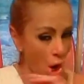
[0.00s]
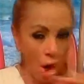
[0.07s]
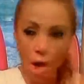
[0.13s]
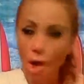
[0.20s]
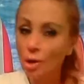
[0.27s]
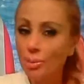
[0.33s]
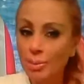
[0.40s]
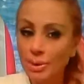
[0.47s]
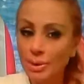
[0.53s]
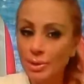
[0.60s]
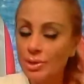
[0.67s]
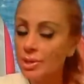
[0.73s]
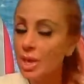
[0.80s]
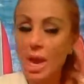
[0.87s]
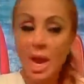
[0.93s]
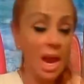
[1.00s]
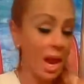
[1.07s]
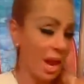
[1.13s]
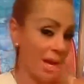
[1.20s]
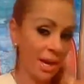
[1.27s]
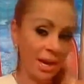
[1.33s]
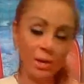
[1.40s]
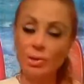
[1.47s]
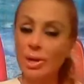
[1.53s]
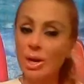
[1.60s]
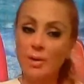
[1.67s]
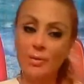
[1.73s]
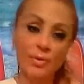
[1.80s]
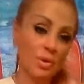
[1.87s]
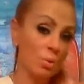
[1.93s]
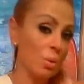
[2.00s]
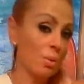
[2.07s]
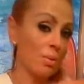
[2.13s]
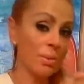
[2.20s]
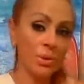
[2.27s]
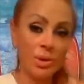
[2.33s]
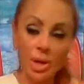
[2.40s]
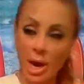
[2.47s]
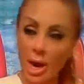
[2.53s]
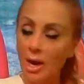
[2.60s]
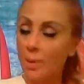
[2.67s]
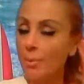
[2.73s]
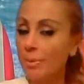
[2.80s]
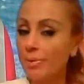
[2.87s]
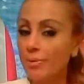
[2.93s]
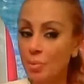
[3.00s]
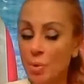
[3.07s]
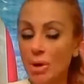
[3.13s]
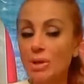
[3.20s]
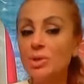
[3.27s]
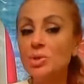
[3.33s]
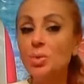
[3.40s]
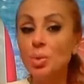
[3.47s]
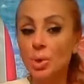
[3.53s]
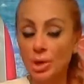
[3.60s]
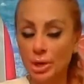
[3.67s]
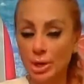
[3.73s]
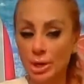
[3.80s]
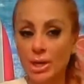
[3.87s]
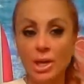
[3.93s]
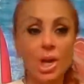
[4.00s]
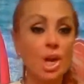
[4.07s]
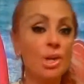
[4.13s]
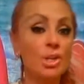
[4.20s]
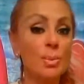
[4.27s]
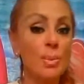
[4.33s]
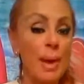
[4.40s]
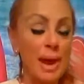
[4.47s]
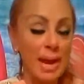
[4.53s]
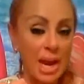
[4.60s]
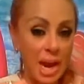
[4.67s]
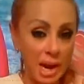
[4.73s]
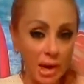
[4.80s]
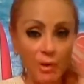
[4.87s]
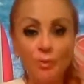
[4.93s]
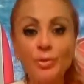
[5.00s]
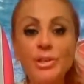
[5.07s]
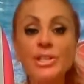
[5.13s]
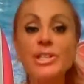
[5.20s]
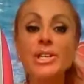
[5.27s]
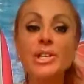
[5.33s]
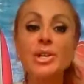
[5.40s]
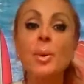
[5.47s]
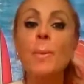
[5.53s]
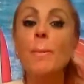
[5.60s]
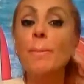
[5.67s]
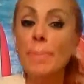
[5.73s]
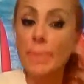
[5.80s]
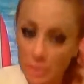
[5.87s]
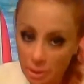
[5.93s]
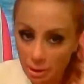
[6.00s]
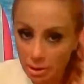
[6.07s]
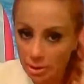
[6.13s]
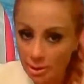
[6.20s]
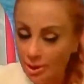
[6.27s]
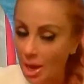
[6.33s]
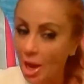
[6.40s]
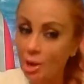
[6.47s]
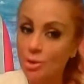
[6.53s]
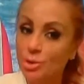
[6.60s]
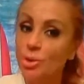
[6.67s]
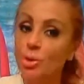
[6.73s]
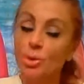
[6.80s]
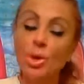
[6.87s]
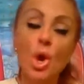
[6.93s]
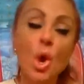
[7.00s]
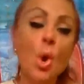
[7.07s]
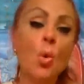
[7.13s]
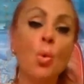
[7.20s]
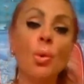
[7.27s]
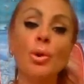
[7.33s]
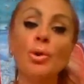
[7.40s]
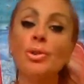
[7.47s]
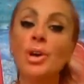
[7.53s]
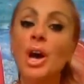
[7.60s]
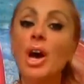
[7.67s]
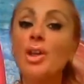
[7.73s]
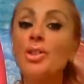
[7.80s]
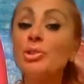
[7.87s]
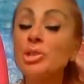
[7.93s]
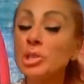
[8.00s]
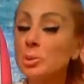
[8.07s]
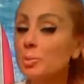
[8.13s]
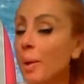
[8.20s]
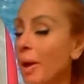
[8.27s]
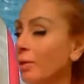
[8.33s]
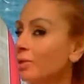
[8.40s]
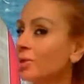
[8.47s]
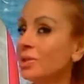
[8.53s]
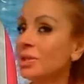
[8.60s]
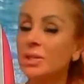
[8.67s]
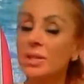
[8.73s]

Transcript: all the bills, and I don't care if it's a woman or guy, but if one's working to pay every single bill in the household, where the other spouse